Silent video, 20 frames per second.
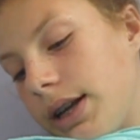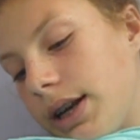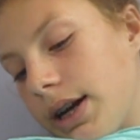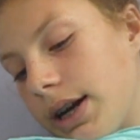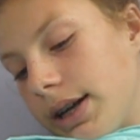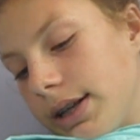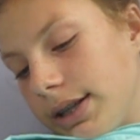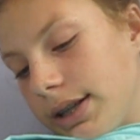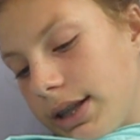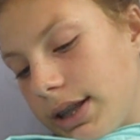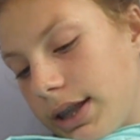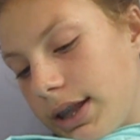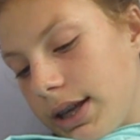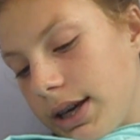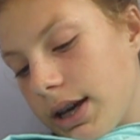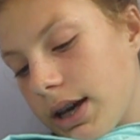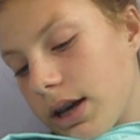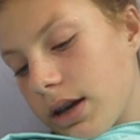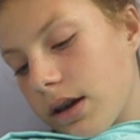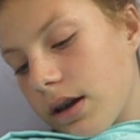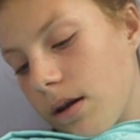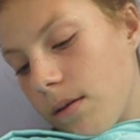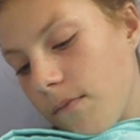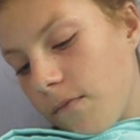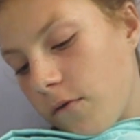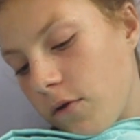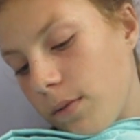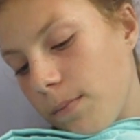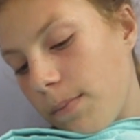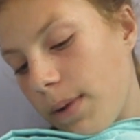And it has thick
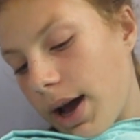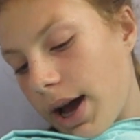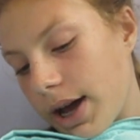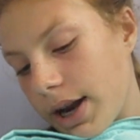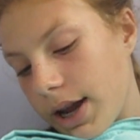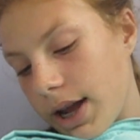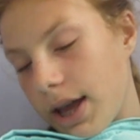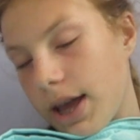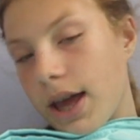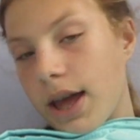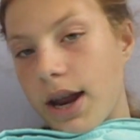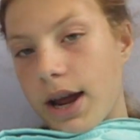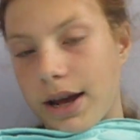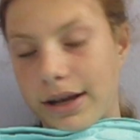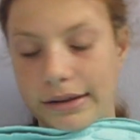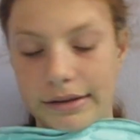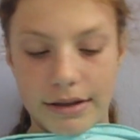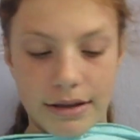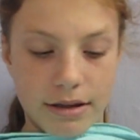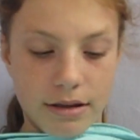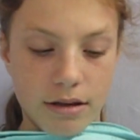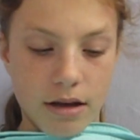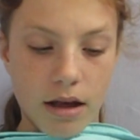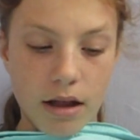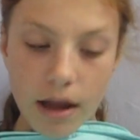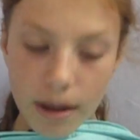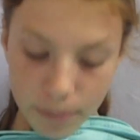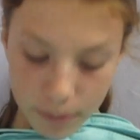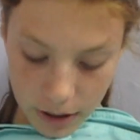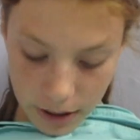comfort padding and it has
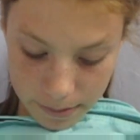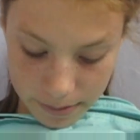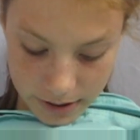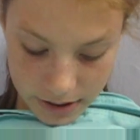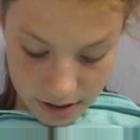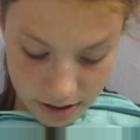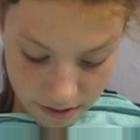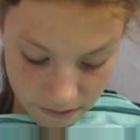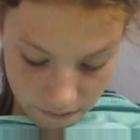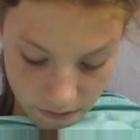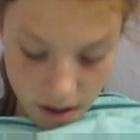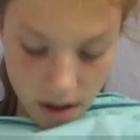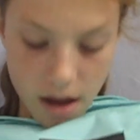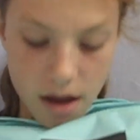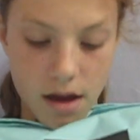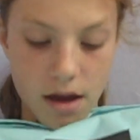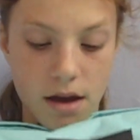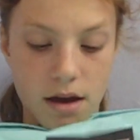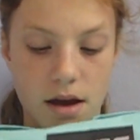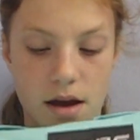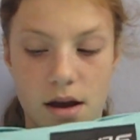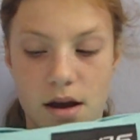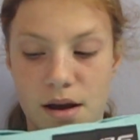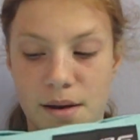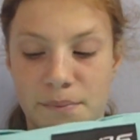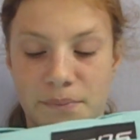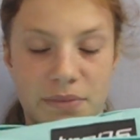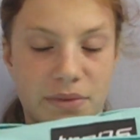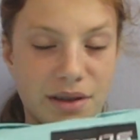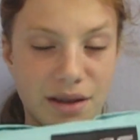a laptop sleeve
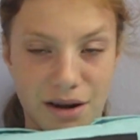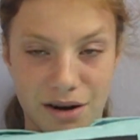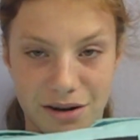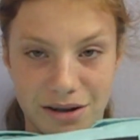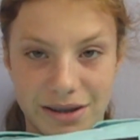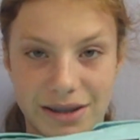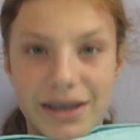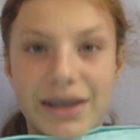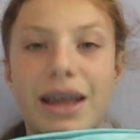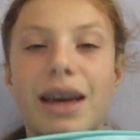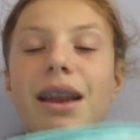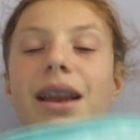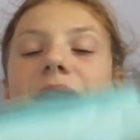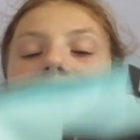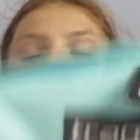um, I already said that.